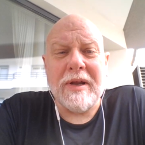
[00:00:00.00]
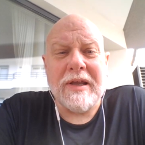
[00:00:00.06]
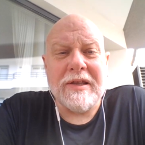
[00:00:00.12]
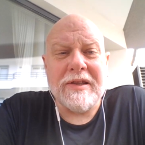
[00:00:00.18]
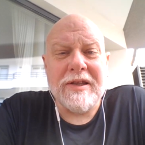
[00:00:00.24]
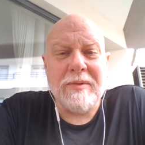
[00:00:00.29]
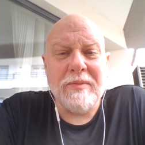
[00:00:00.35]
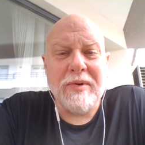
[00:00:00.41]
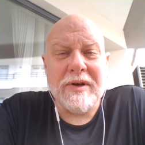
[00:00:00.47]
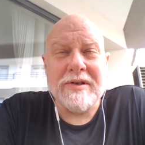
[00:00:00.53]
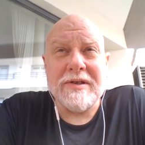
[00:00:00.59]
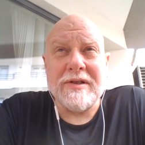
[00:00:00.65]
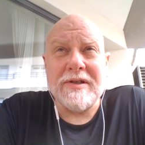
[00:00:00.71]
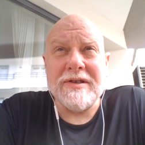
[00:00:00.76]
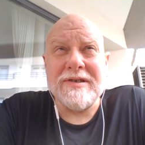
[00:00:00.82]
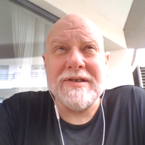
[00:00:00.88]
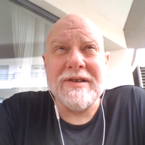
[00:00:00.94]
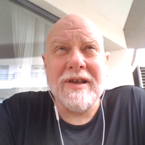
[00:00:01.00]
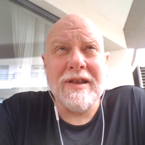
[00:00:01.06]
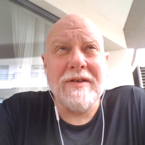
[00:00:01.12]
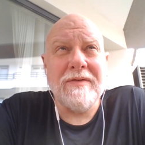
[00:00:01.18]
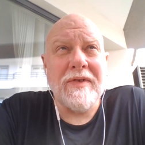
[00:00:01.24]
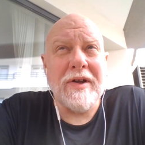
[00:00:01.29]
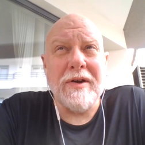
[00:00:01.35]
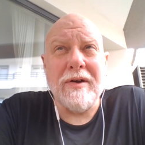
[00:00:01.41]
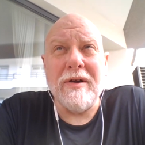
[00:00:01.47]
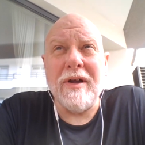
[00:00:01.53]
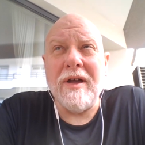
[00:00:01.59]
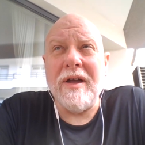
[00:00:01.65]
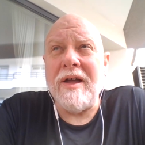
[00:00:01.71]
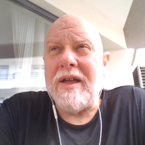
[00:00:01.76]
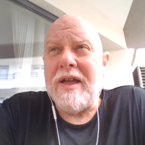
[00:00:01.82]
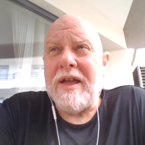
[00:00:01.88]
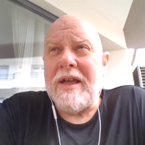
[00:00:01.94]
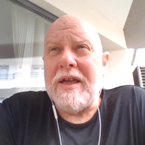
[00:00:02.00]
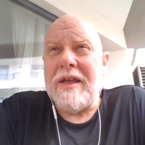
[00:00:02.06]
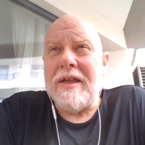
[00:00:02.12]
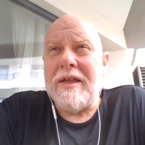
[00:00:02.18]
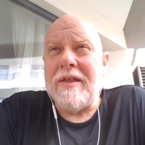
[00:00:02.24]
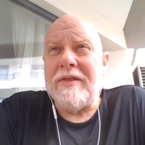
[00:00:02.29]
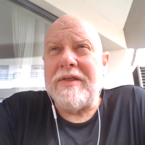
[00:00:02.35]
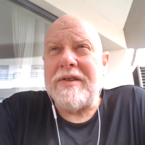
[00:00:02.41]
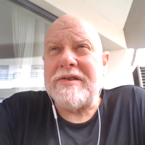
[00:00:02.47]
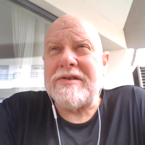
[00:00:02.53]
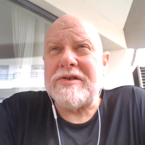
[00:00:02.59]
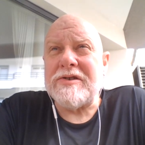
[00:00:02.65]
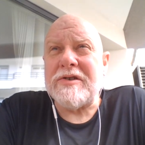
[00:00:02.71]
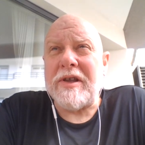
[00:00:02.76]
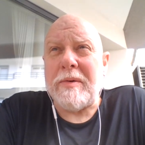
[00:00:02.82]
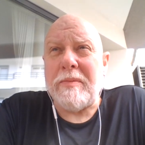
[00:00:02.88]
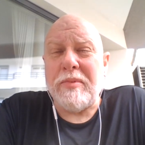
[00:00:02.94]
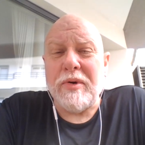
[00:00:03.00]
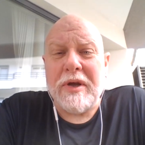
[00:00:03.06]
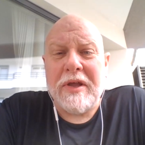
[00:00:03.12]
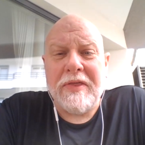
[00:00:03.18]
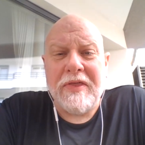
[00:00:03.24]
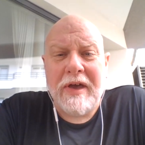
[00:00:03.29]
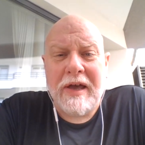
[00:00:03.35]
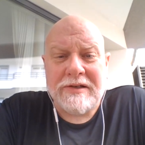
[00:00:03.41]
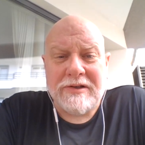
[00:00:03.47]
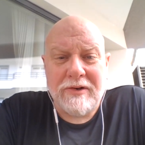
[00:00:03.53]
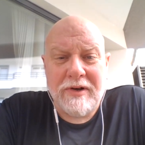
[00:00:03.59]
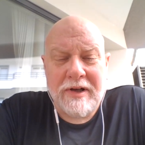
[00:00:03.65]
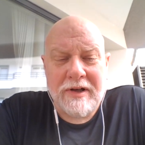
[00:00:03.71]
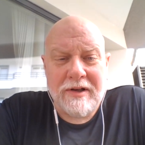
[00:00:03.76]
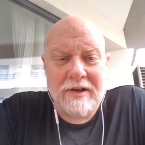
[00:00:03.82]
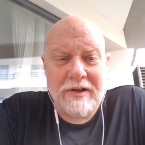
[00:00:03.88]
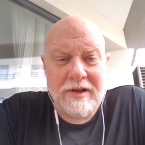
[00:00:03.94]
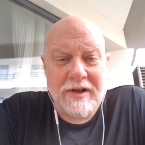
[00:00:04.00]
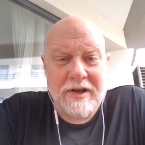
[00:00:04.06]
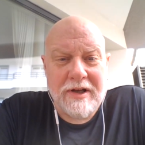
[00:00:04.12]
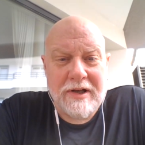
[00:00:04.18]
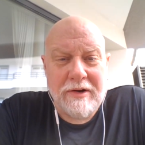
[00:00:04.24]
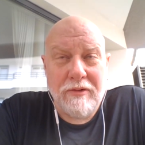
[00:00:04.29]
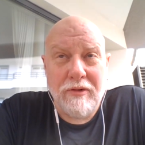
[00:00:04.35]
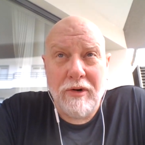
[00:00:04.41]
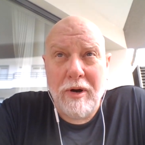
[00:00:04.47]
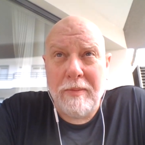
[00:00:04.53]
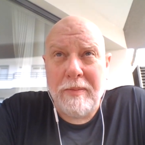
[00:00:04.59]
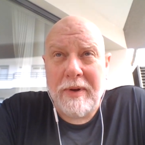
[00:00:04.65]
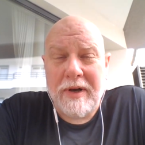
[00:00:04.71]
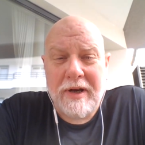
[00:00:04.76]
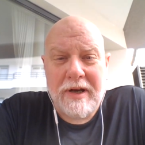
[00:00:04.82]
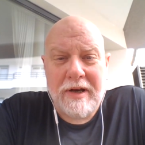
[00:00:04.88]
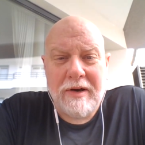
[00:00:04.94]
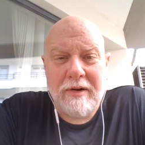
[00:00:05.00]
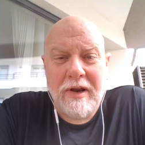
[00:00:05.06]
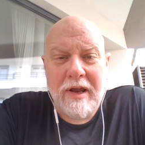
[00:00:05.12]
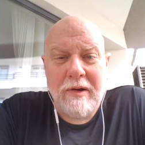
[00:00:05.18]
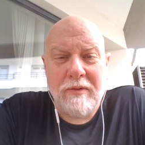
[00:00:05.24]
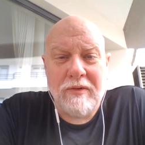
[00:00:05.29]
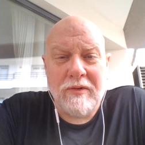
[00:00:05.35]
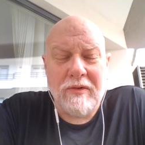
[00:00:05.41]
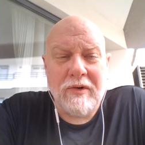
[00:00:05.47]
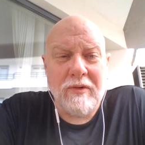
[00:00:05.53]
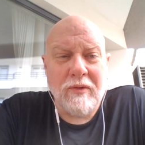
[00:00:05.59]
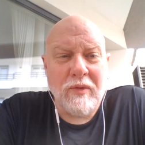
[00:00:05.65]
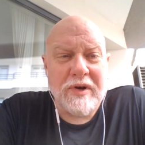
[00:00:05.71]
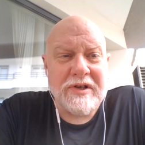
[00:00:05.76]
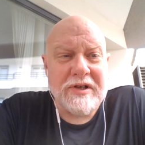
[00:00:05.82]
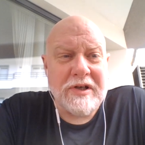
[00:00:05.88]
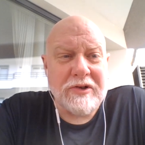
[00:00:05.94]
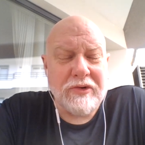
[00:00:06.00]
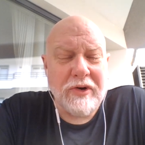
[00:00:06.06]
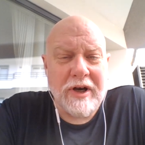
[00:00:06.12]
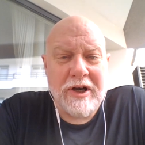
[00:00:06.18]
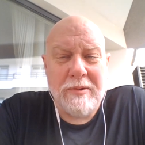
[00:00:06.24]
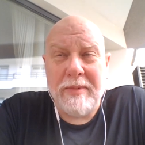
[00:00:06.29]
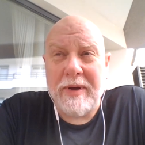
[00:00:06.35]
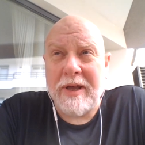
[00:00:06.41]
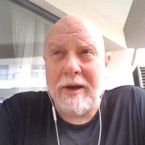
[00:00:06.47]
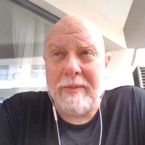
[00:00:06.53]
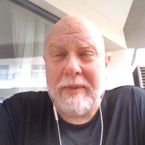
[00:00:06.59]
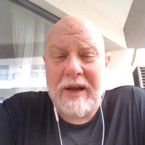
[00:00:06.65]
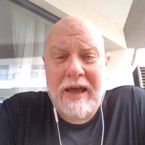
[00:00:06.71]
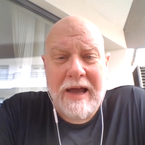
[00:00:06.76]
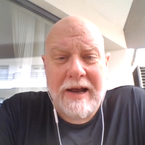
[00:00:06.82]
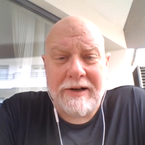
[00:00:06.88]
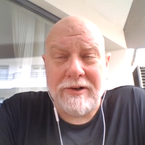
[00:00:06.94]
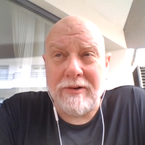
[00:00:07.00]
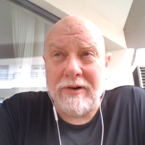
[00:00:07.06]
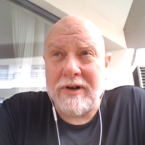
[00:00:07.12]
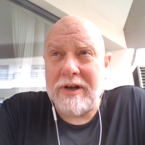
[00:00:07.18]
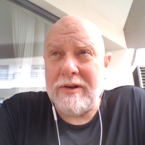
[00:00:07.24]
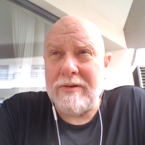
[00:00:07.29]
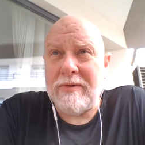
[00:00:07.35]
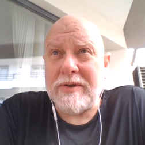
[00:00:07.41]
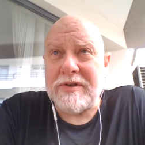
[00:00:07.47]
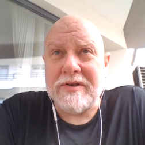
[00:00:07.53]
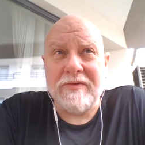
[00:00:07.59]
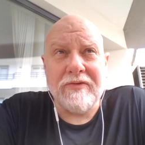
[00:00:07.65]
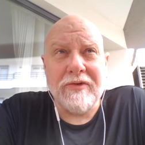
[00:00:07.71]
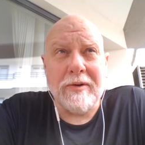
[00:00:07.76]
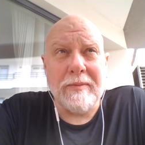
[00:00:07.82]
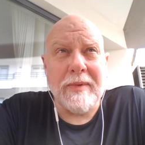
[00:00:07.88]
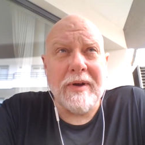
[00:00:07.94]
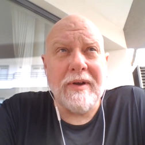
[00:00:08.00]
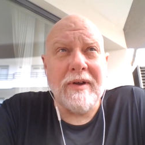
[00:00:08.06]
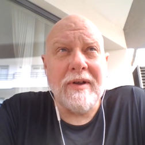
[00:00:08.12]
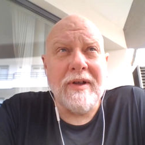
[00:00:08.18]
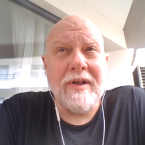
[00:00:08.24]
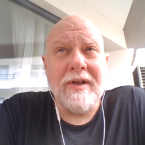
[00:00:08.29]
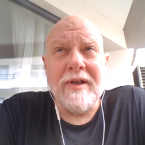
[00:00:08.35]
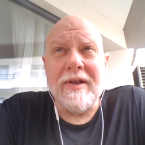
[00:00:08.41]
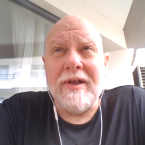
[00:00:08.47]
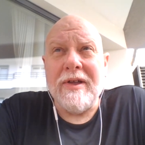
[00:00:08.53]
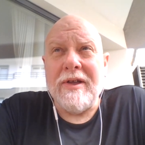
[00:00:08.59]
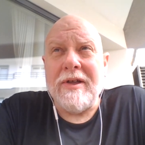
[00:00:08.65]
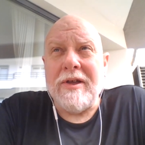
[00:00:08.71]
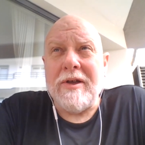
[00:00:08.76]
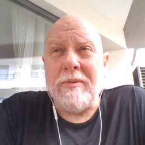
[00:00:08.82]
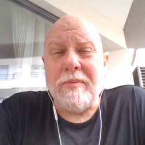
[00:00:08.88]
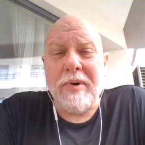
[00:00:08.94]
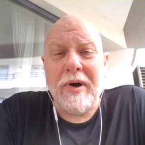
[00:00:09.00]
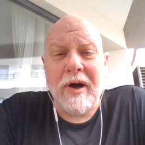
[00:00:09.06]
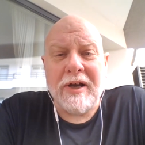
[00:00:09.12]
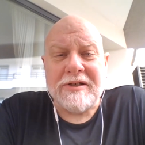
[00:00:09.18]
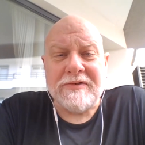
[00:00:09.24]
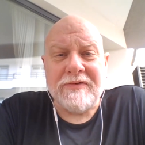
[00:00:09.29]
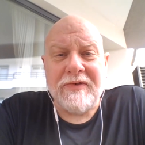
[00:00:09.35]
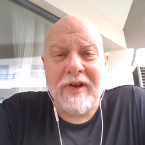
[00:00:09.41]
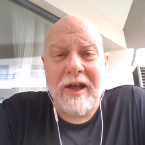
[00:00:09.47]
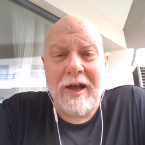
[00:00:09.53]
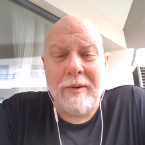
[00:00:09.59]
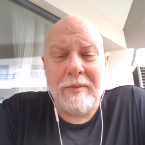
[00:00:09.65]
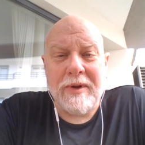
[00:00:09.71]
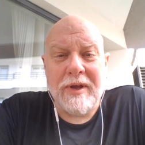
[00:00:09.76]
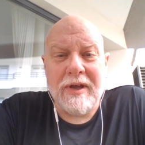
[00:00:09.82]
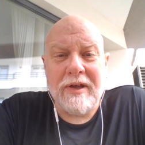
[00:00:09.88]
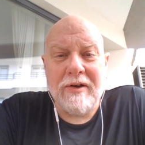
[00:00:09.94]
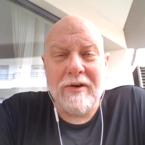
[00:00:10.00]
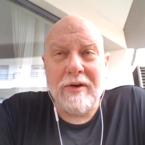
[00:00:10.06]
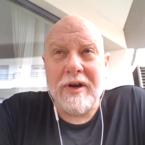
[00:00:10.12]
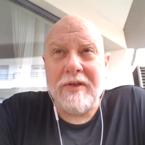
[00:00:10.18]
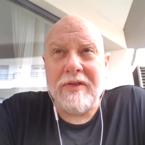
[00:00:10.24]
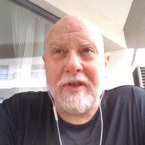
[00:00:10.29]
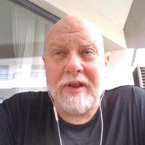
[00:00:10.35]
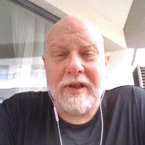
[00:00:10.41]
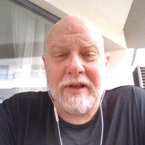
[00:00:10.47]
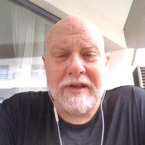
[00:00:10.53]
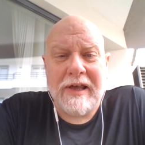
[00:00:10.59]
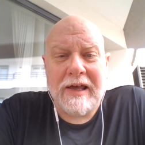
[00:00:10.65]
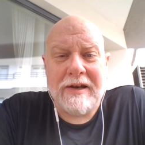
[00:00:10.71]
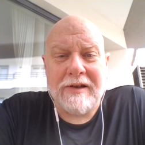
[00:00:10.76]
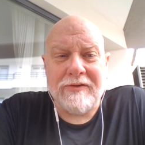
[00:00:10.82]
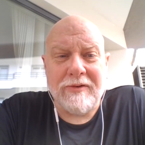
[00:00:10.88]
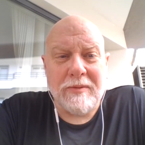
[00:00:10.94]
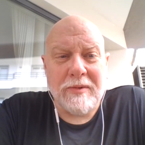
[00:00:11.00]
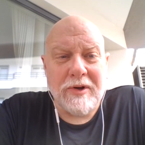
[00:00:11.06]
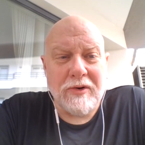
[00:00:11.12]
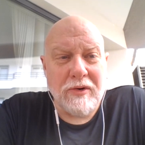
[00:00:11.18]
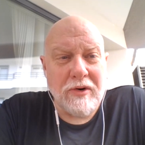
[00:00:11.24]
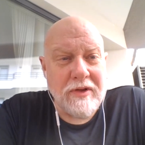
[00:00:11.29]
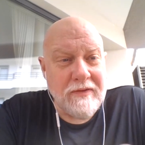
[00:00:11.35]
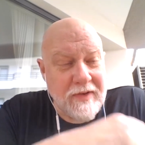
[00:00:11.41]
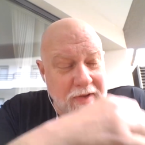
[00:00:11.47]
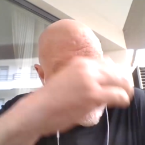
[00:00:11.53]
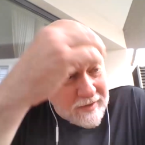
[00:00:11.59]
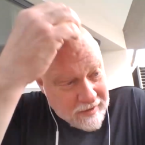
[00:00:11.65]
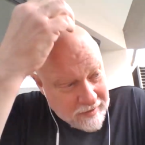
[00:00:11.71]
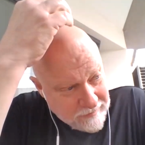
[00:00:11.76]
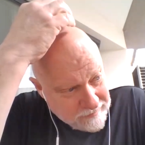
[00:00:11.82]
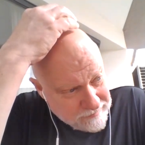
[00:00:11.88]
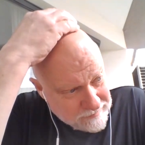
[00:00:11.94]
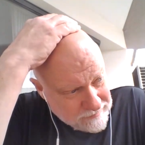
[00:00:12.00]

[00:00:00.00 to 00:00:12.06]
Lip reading: get the impression this kind of era, this is like pre-Thatcher England that he grew up in, and in which he trained to become an actor. And he wasn't from a posh family or anything like that. He's from the north of England.